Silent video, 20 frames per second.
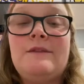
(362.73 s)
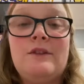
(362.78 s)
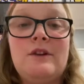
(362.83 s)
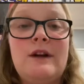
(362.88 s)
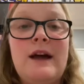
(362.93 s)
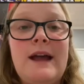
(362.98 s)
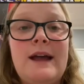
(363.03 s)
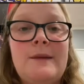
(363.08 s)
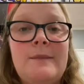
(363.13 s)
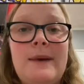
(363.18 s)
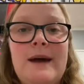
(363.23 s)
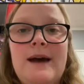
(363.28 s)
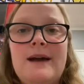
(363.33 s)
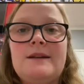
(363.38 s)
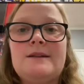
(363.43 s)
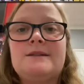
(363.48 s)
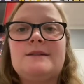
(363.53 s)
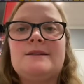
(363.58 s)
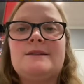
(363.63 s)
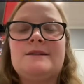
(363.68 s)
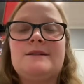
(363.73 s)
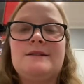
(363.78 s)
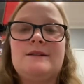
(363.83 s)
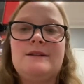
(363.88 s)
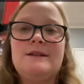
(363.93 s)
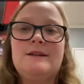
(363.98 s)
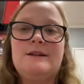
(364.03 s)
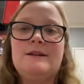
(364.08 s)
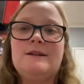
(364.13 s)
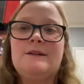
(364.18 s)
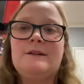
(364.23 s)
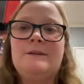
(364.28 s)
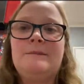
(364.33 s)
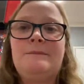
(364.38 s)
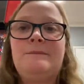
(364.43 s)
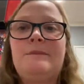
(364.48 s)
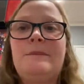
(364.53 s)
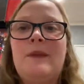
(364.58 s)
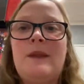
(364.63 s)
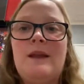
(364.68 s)
got eight packs.
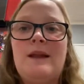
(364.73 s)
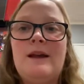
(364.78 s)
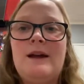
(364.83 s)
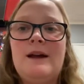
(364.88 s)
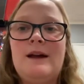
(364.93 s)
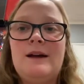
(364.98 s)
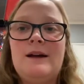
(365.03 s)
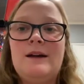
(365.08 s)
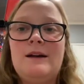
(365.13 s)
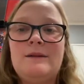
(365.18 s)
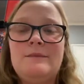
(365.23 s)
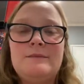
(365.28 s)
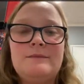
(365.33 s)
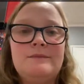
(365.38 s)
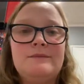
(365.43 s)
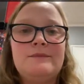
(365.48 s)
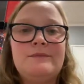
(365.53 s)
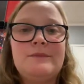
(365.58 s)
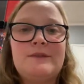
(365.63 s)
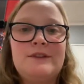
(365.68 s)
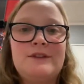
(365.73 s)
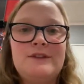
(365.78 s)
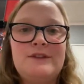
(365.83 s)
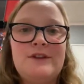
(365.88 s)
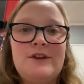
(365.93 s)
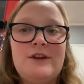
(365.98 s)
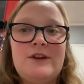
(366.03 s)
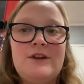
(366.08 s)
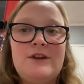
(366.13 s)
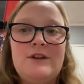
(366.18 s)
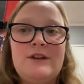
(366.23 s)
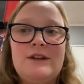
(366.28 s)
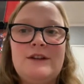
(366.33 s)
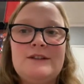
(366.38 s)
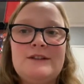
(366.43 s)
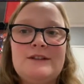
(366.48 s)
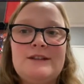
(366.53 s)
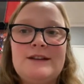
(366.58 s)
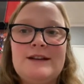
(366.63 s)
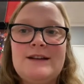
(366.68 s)
Um, so
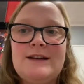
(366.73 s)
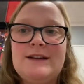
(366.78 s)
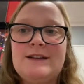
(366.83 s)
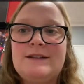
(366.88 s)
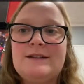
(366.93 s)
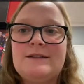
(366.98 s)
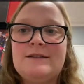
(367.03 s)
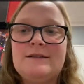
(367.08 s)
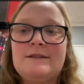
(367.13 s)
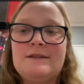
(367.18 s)
let's start.